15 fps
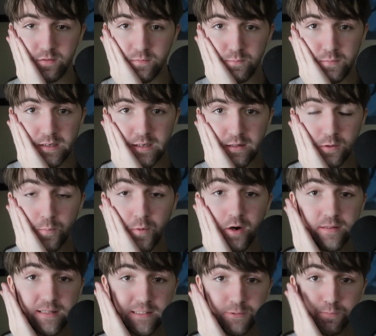meaning the
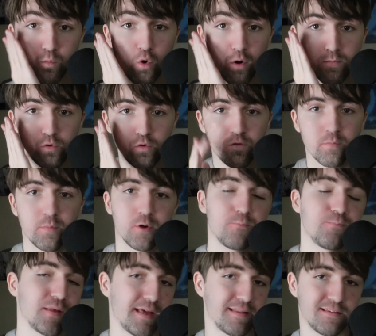part that's more movable.
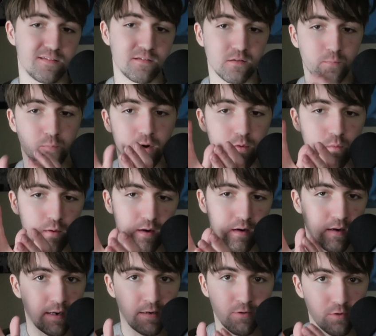And this is the part where,
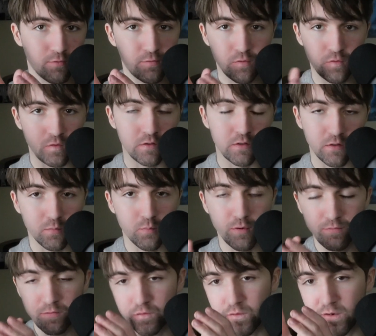I don't know if you've seen in the
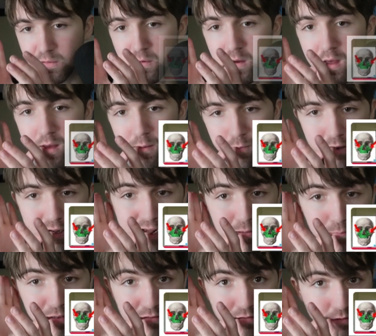previous video, but I
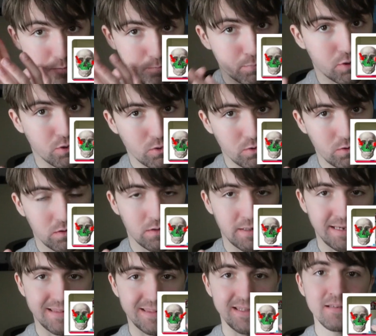basically pull
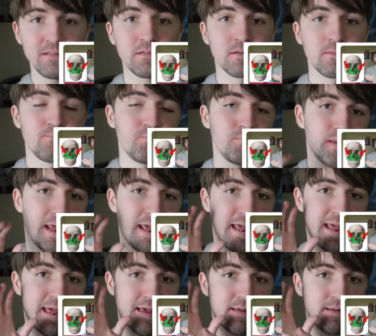like this
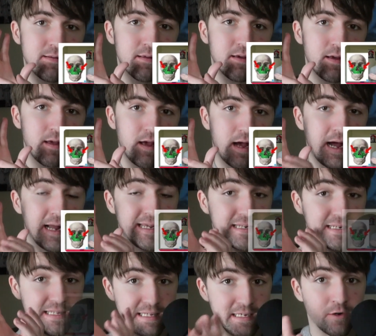and I can
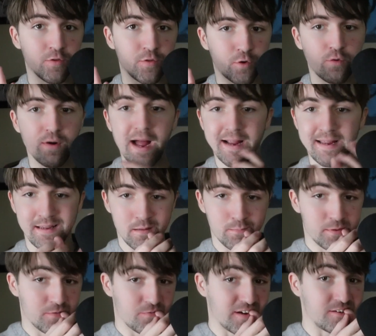hear the cracking.
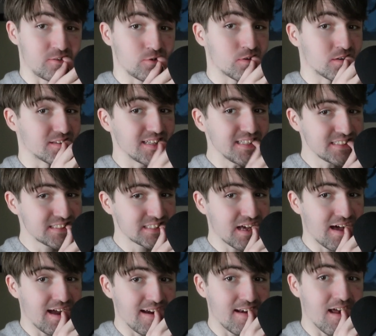But if I do it on this
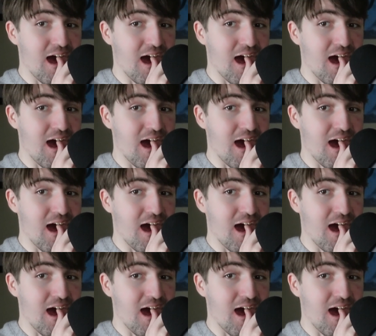side,